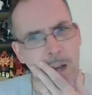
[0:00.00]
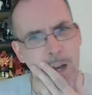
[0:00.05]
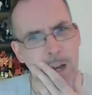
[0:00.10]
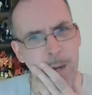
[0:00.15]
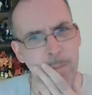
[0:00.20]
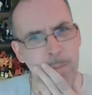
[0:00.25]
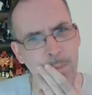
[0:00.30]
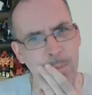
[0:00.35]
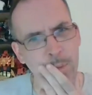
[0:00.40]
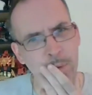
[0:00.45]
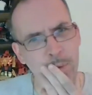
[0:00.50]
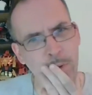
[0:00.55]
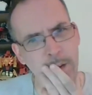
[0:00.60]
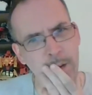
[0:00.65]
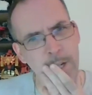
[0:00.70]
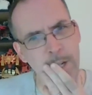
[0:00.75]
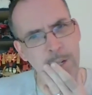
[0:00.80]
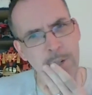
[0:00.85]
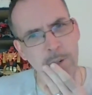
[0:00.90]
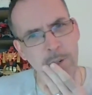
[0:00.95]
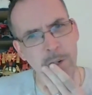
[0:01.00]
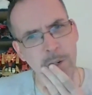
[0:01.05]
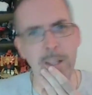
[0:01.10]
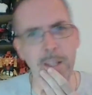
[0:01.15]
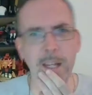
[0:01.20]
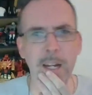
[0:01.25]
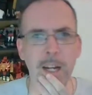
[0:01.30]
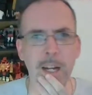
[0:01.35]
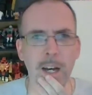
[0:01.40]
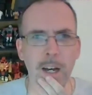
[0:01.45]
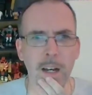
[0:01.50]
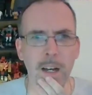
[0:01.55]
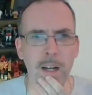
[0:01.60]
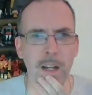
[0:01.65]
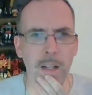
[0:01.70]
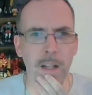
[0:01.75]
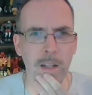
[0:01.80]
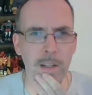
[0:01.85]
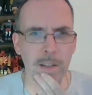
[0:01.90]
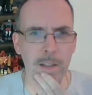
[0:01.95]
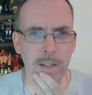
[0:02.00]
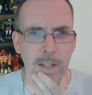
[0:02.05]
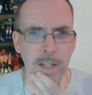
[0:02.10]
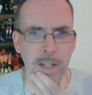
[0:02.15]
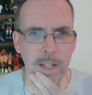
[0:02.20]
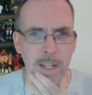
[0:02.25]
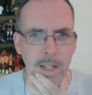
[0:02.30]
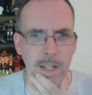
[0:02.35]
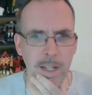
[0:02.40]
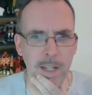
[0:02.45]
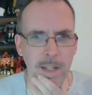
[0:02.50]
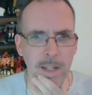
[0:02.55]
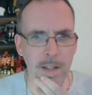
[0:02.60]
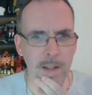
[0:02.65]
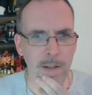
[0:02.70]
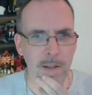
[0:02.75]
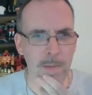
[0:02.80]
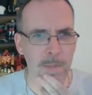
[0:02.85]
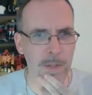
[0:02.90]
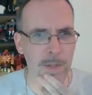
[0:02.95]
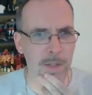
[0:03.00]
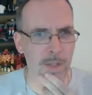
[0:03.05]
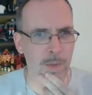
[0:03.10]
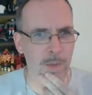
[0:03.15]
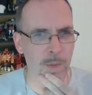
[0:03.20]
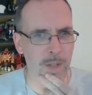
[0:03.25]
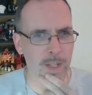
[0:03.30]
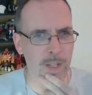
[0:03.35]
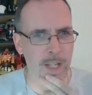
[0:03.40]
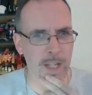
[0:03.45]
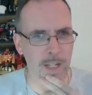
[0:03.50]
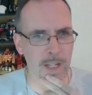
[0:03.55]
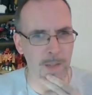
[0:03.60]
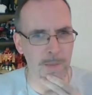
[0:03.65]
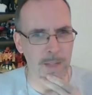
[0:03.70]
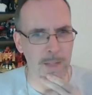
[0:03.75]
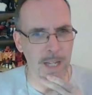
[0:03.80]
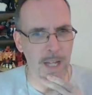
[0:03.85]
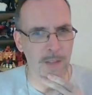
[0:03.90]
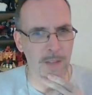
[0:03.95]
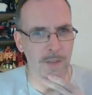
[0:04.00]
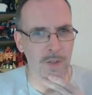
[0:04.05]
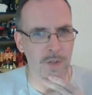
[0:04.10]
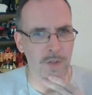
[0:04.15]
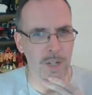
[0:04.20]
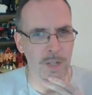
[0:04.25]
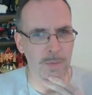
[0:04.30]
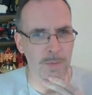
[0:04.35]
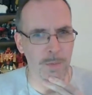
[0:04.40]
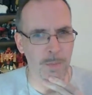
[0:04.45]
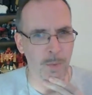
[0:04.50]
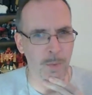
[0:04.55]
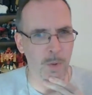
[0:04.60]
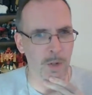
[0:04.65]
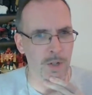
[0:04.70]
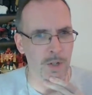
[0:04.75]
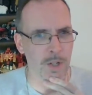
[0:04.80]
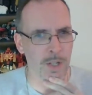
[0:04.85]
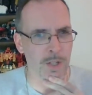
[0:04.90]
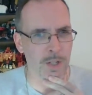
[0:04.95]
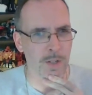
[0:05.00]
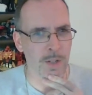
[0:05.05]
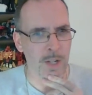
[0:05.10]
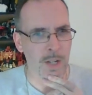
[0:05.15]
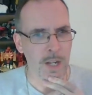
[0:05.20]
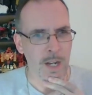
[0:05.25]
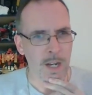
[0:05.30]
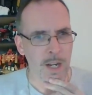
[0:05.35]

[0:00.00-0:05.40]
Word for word: I'm pretty sure that all the business with Kingdom Galvatron's proportions